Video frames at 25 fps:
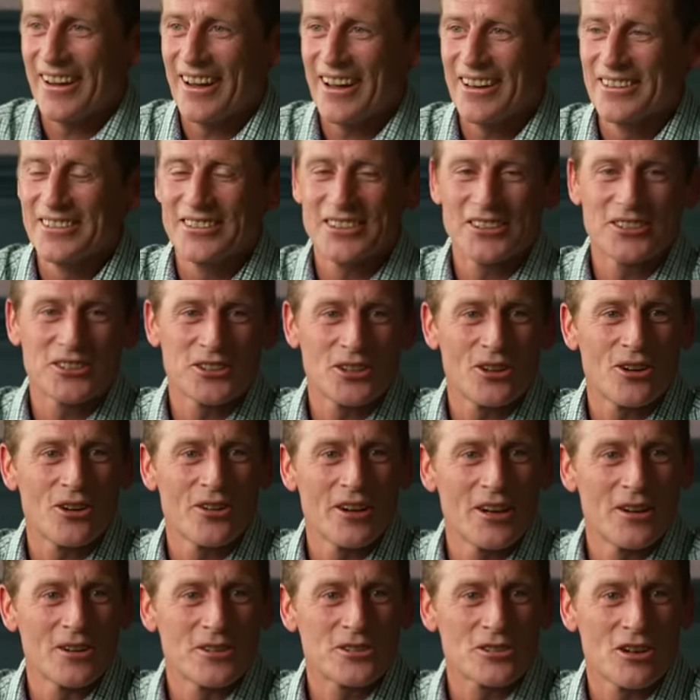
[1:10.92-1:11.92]
and the
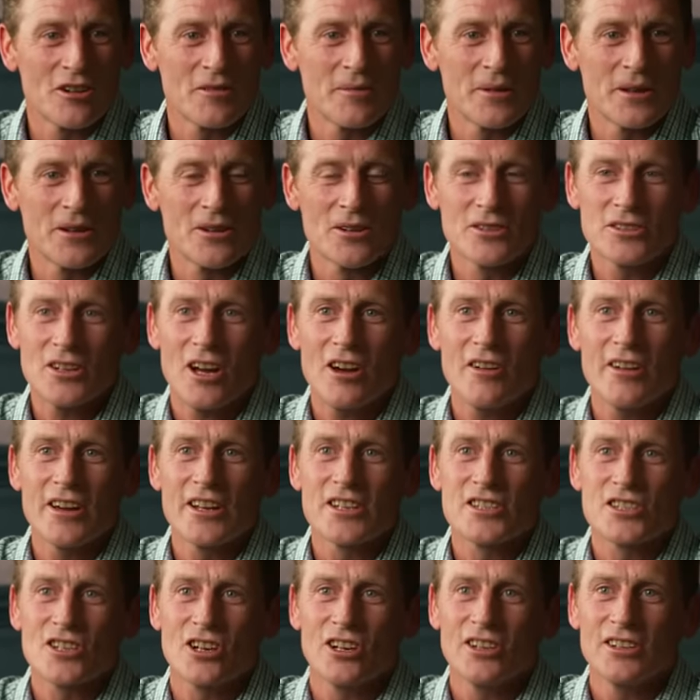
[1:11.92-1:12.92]
Tory looks over me and goes, all
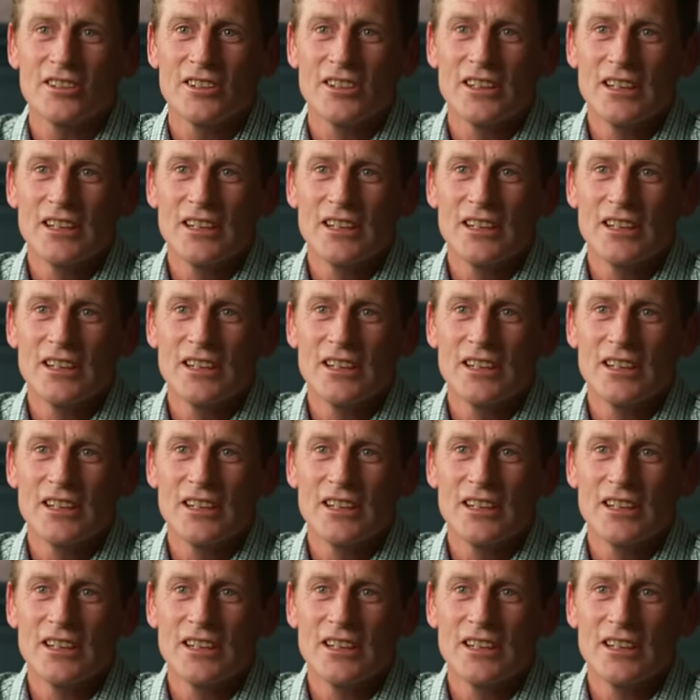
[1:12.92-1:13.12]
right, son,